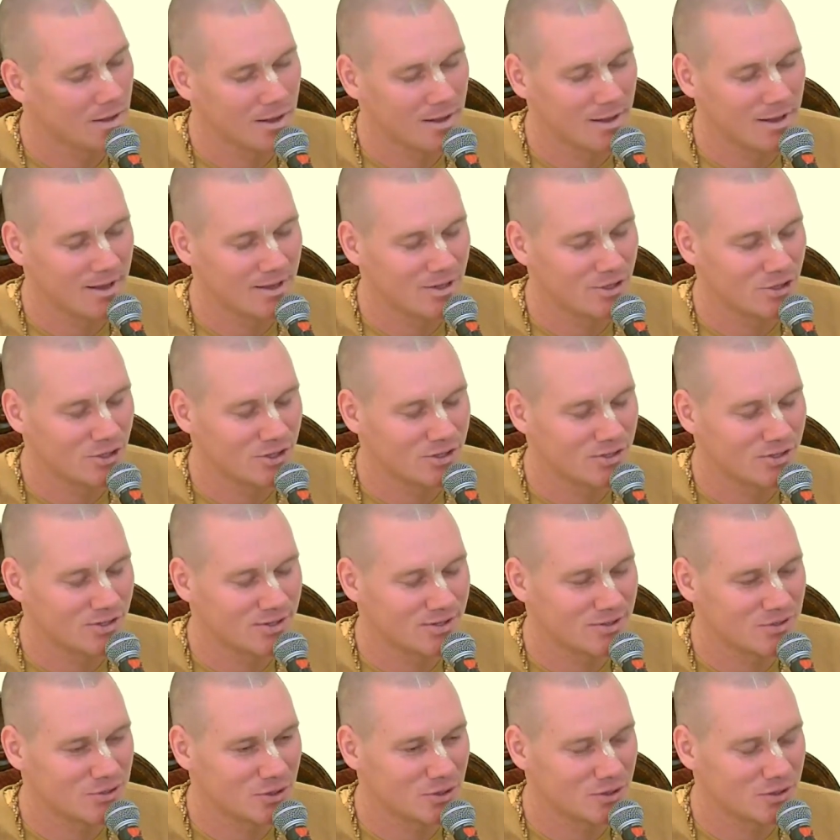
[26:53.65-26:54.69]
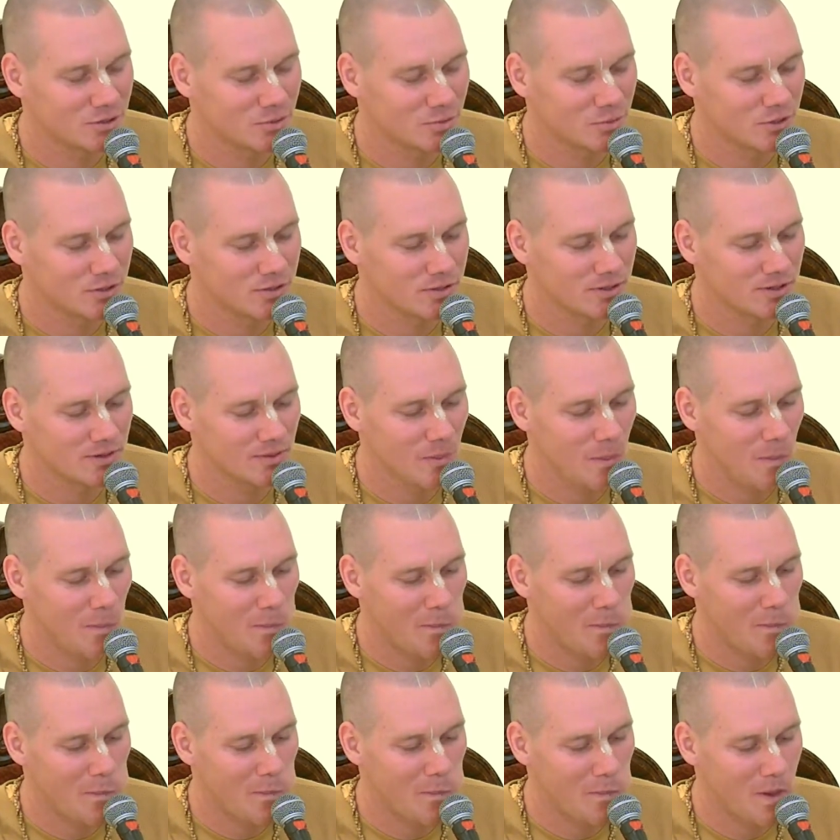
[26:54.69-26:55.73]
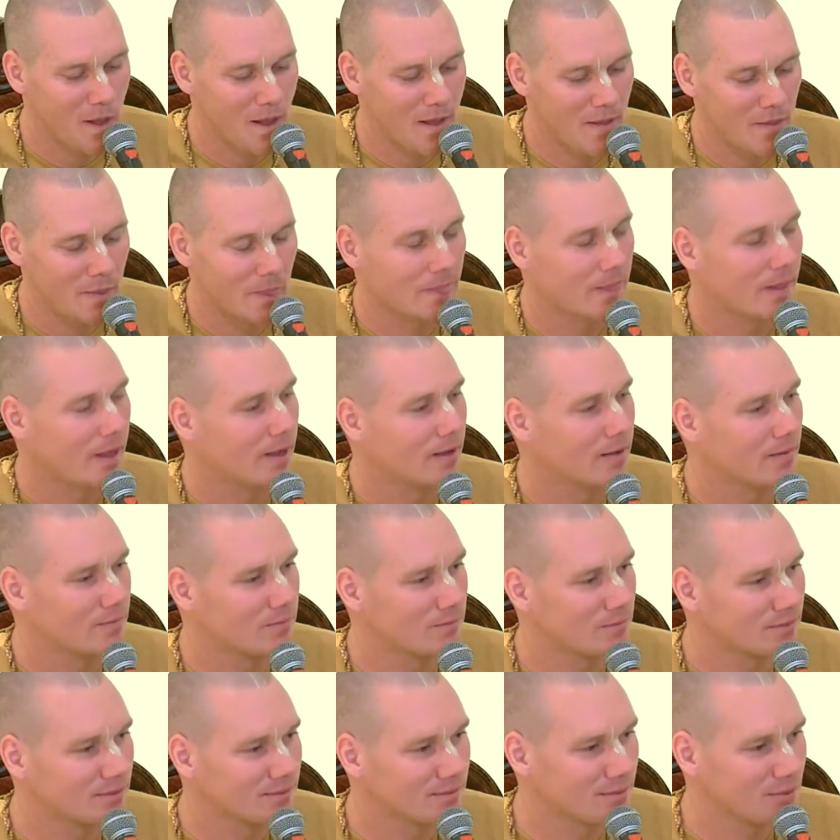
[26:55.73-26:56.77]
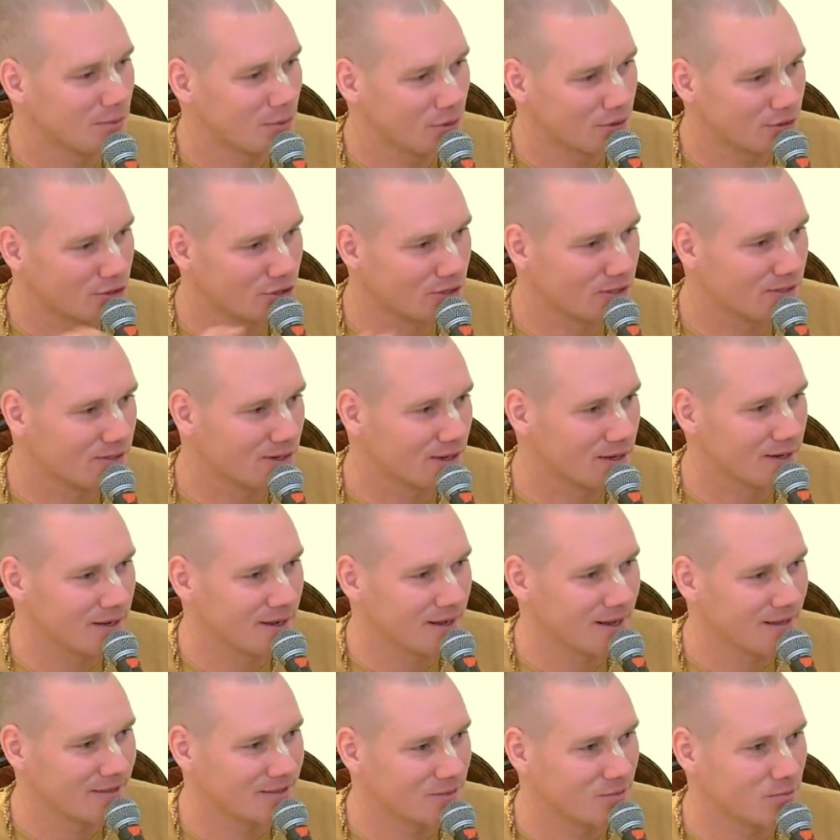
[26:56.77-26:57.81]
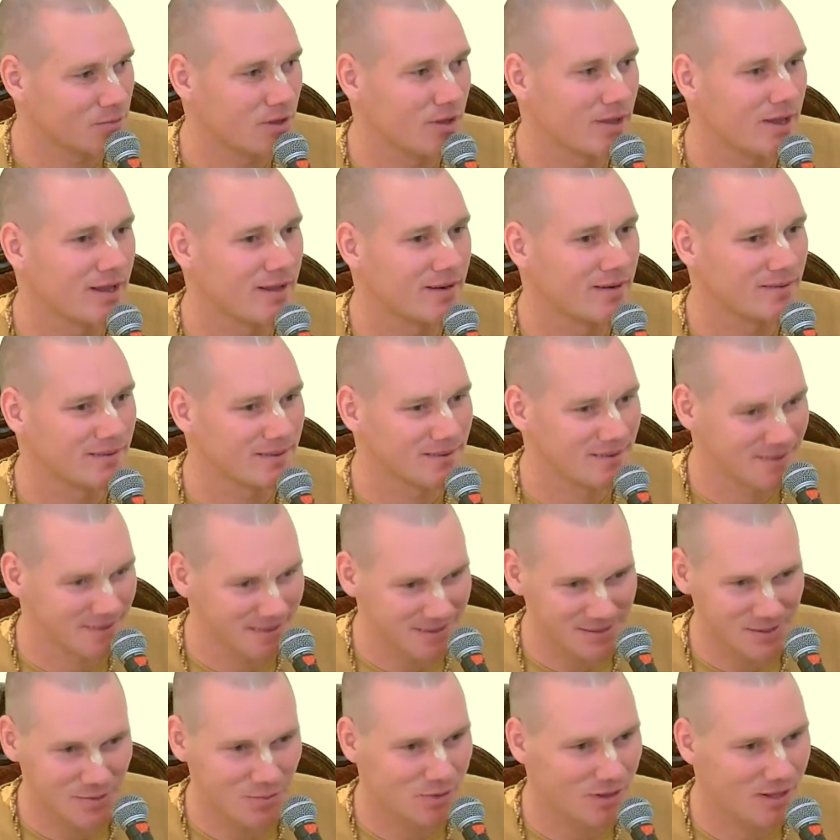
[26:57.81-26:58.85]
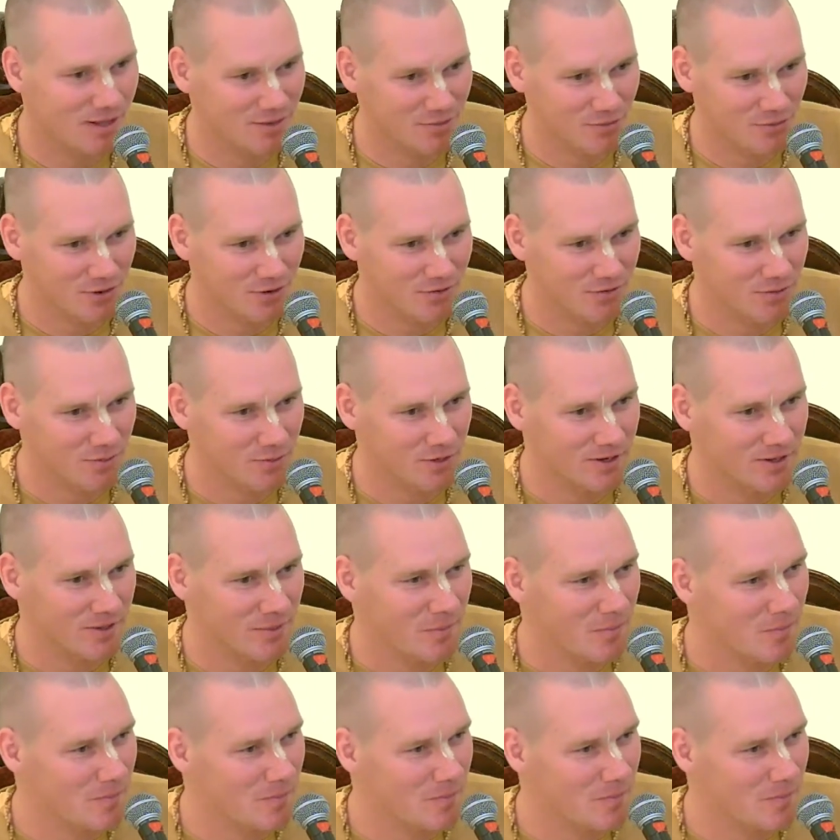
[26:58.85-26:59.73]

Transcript: in Chaitanya Charitamrita that Lord Chaitanya has a plan. He has a plan for everybody.